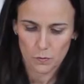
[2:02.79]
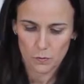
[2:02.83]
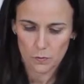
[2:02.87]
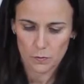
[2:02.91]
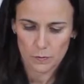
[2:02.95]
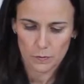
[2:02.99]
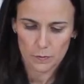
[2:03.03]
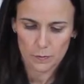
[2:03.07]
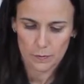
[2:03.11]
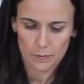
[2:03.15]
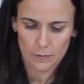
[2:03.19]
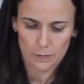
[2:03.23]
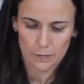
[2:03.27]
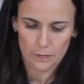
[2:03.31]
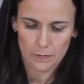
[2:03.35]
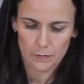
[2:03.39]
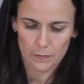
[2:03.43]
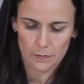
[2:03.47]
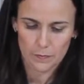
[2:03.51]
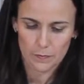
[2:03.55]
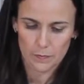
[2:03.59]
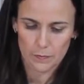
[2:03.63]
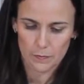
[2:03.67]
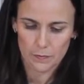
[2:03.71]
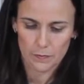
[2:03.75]

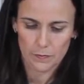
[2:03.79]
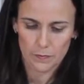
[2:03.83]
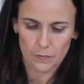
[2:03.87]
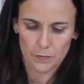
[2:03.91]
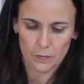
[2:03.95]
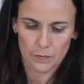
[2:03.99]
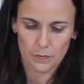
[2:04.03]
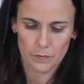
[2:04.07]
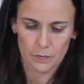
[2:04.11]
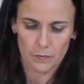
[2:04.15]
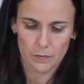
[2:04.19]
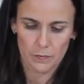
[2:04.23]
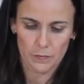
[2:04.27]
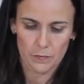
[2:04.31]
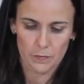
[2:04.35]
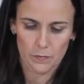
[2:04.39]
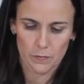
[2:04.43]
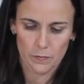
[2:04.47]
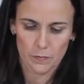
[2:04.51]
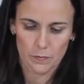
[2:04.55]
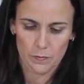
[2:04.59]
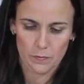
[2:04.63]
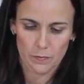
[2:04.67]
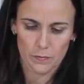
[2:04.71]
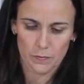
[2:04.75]

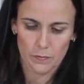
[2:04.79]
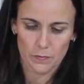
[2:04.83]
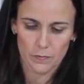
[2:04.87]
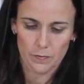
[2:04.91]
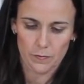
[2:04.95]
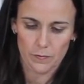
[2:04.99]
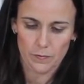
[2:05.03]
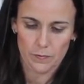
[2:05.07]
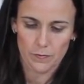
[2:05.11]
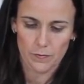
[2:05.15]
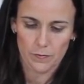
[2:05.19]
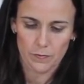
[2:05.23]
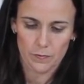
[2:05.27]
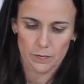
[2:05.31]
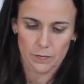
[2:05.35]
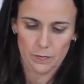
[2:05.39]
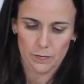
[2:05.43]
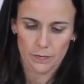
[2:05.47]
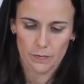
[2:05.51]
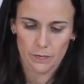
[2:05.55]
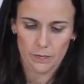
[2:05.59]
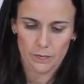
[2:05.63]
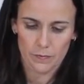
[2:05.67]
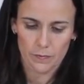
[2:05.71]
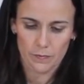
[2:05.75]

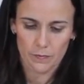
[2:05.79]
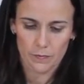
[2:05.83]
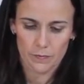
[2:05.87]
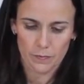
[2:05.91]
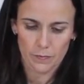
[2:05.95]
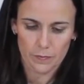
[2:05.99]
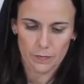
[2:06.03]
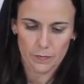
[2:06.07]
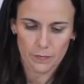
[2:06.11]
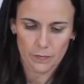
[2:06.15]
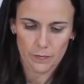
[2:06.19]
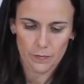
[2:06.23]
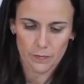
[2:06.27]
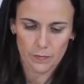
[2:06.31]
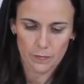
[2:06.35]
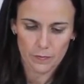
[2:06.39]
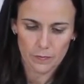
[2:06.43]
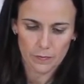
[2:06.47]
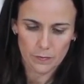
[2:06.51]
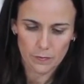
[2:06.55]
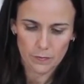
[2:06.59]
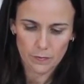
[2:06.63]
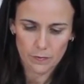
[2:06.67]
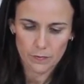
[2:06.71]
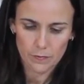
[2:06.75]

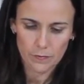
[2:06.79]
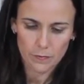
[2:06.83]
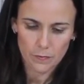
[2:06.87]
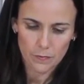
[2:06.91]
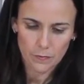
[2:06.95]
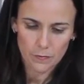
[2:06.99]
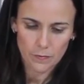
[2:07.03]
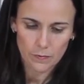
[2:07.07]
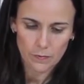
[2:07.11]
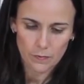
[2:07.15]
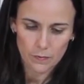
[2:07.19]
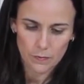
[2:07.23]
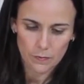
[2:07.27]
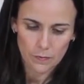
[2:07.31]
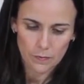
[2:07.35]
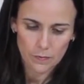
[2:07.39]
Nothing is said.